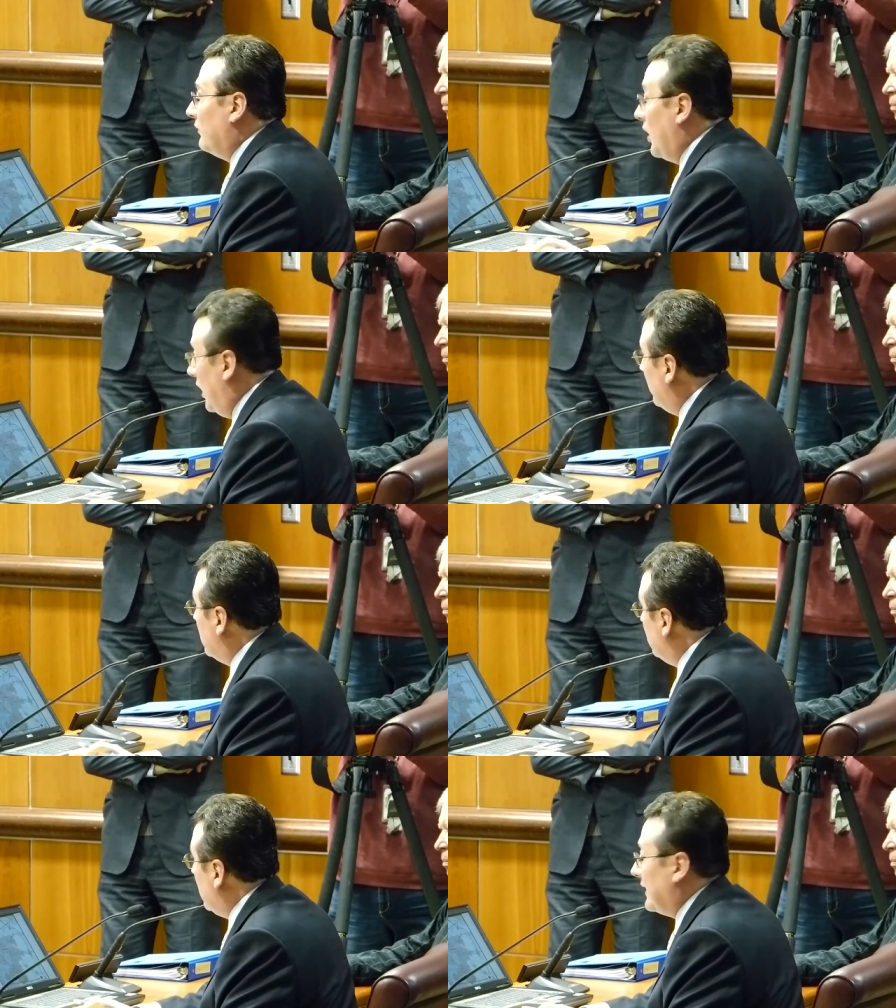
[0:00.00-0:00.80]
for all of
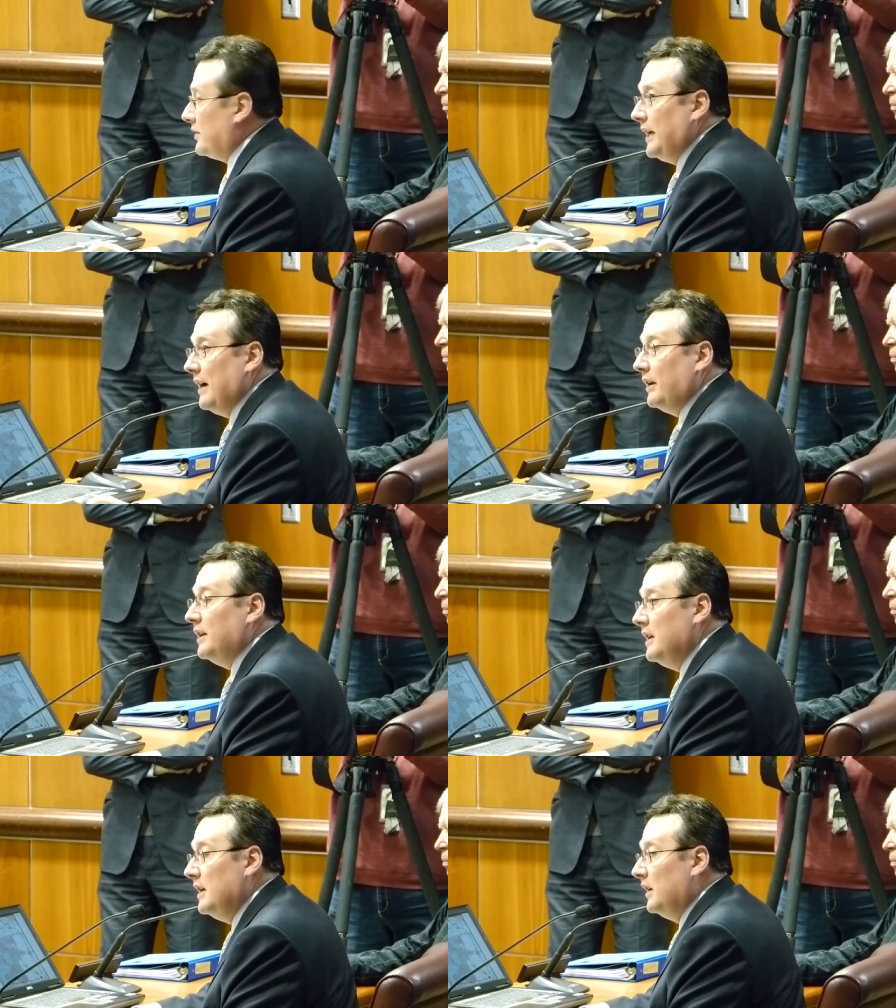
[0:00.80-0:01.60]
us in Jackson County.
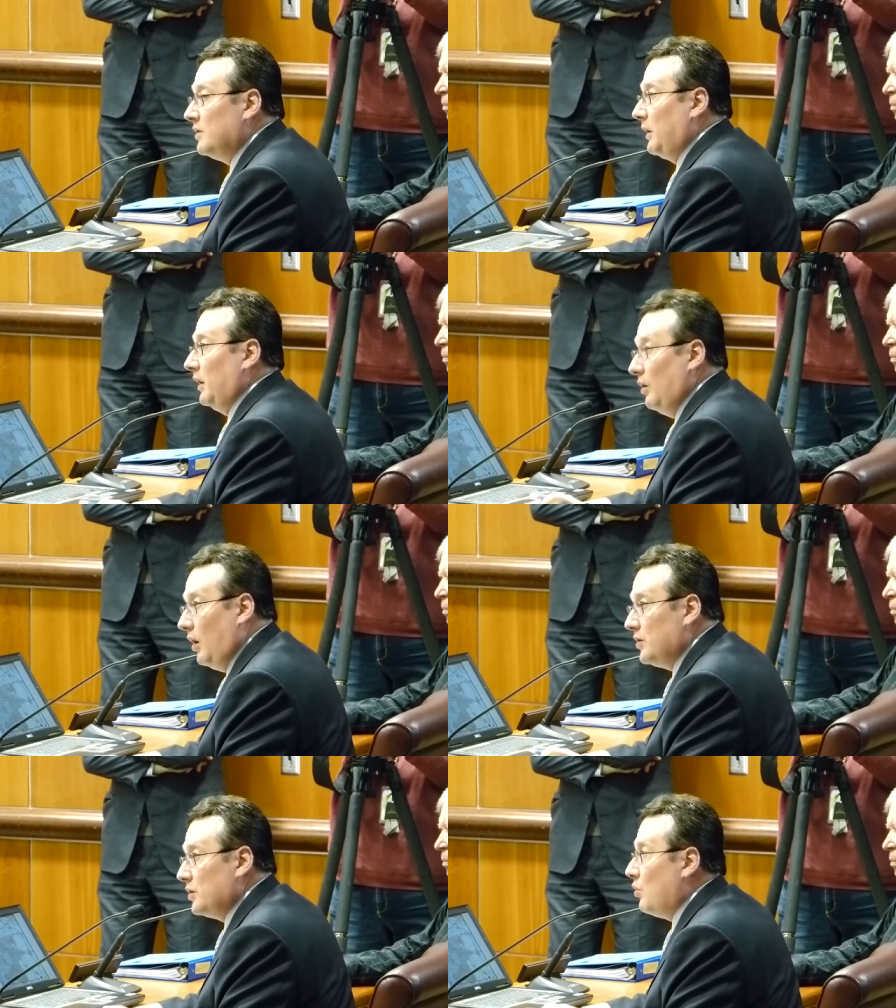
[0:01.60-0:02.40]
It's one of the largest